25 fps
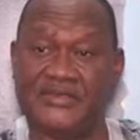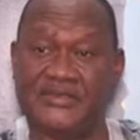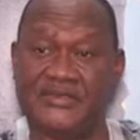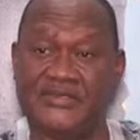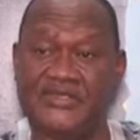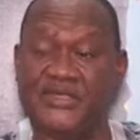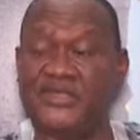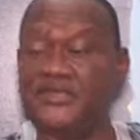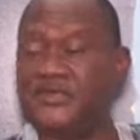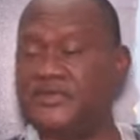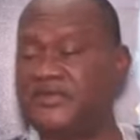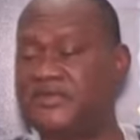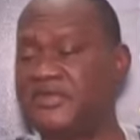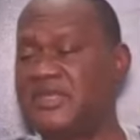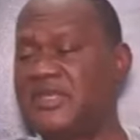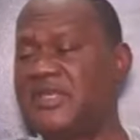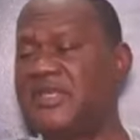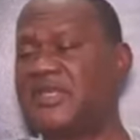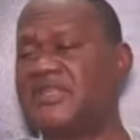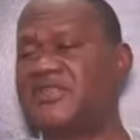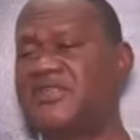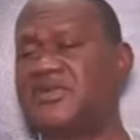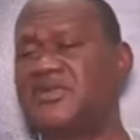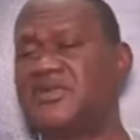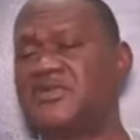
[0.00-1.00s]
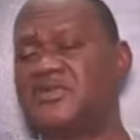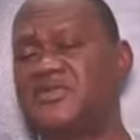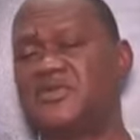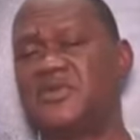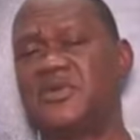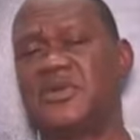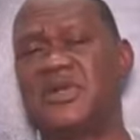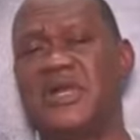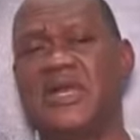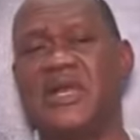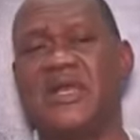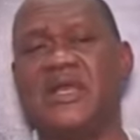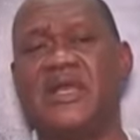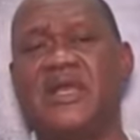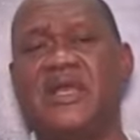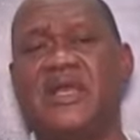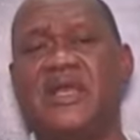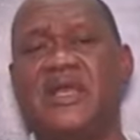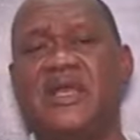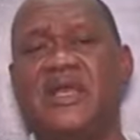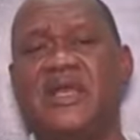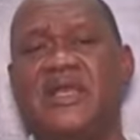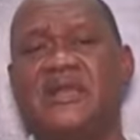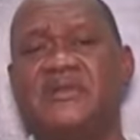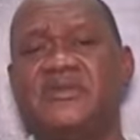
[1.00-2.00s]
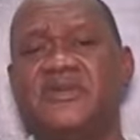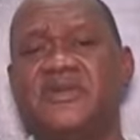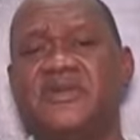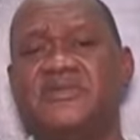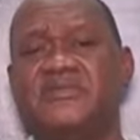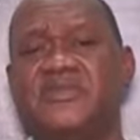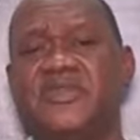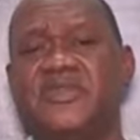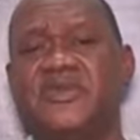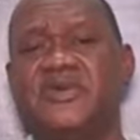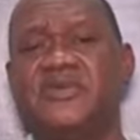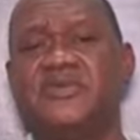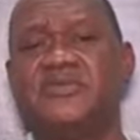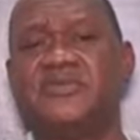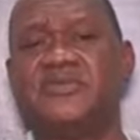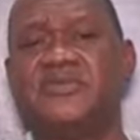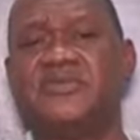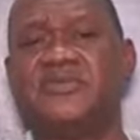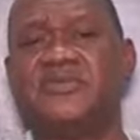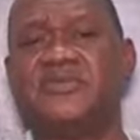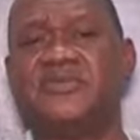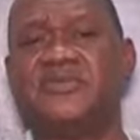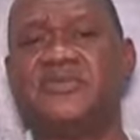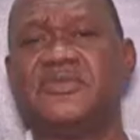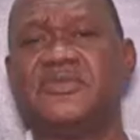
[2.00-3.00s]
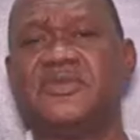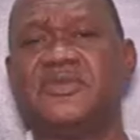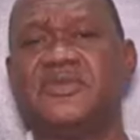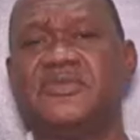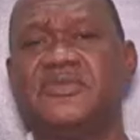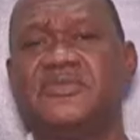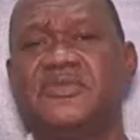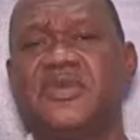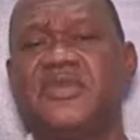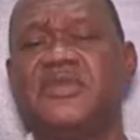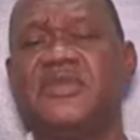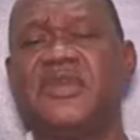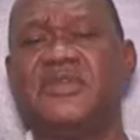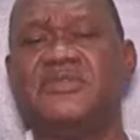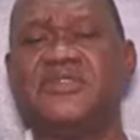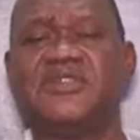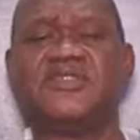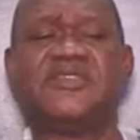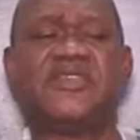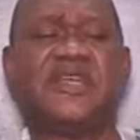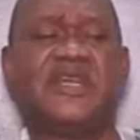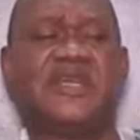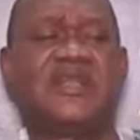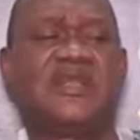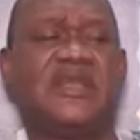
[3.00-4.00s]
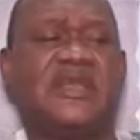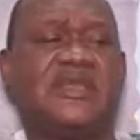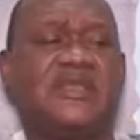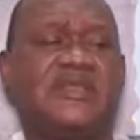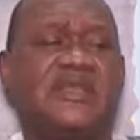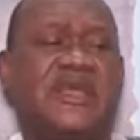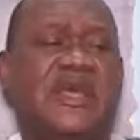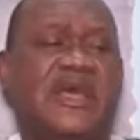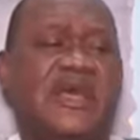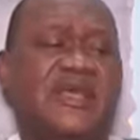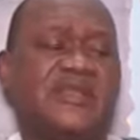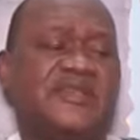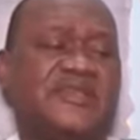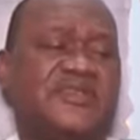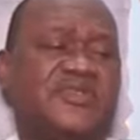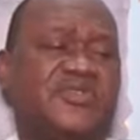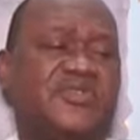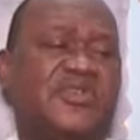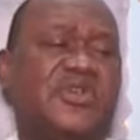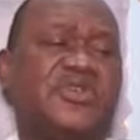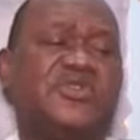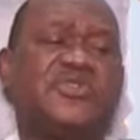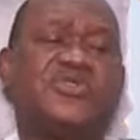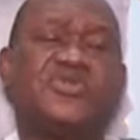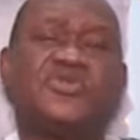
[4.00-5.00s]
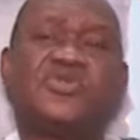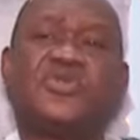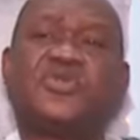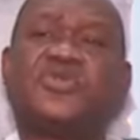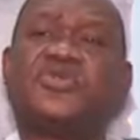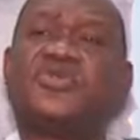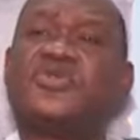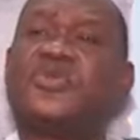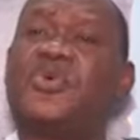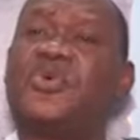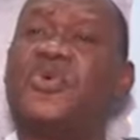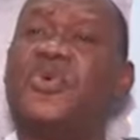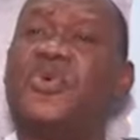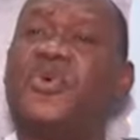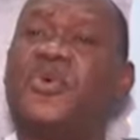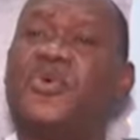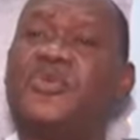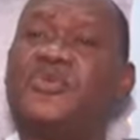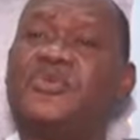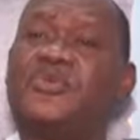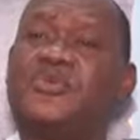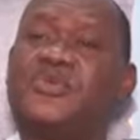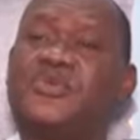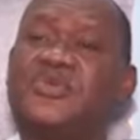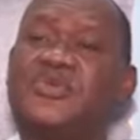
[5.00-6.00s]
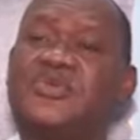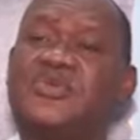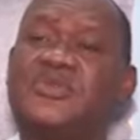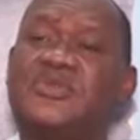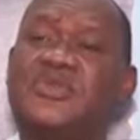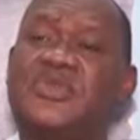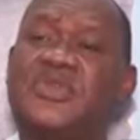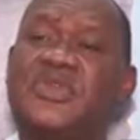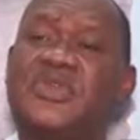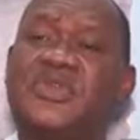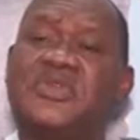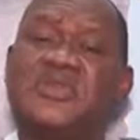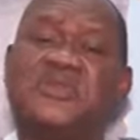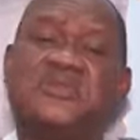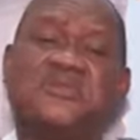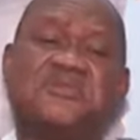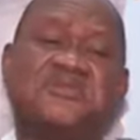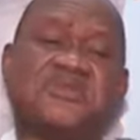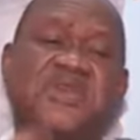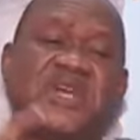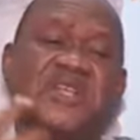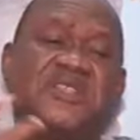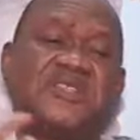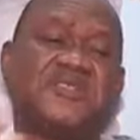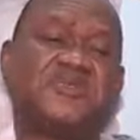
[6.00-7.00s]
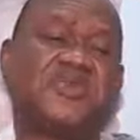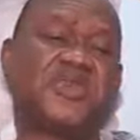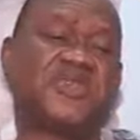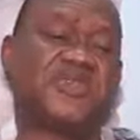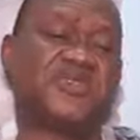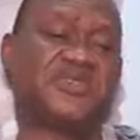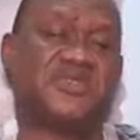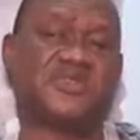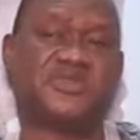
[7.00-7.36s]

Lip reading: The other thing is also, you know, when you have a child like that, you are drawn to homes and special